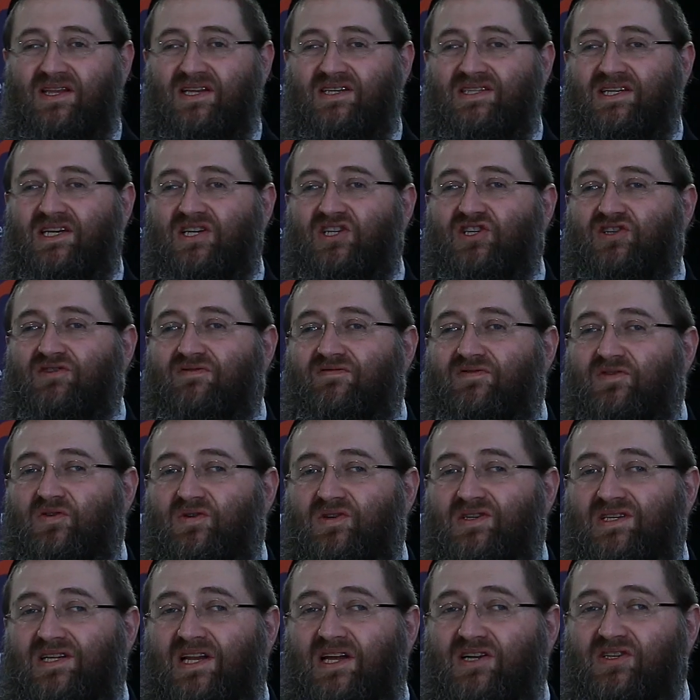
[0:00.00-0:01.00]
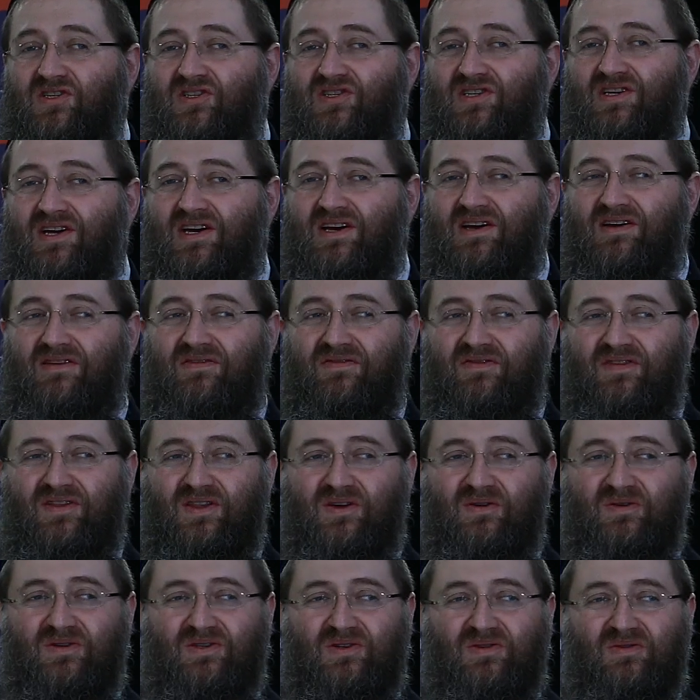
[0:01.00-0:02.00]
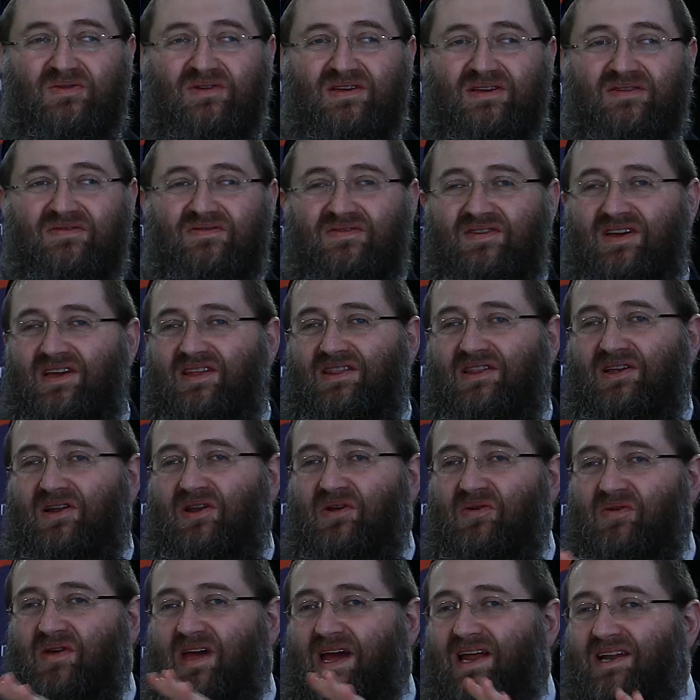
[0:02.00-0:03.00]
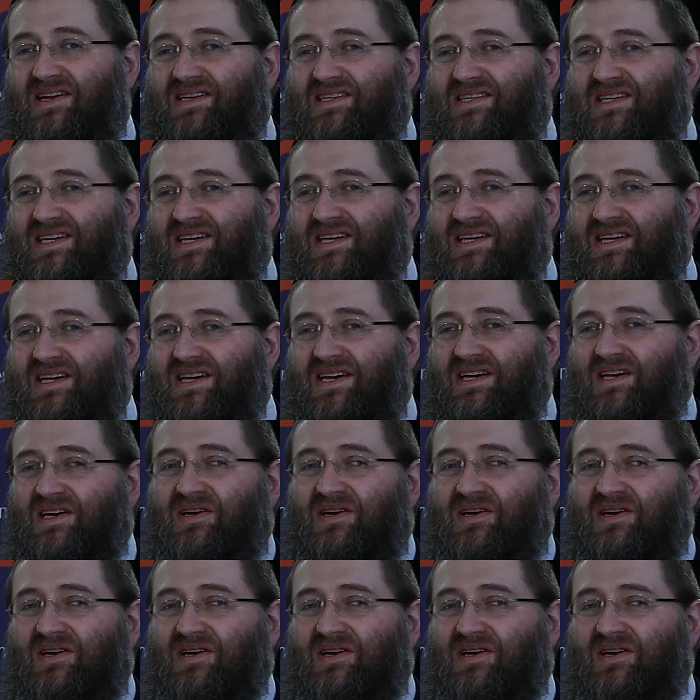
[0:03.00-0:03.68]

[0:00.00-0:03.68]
There's a Shavous lunch for those who live in the locality,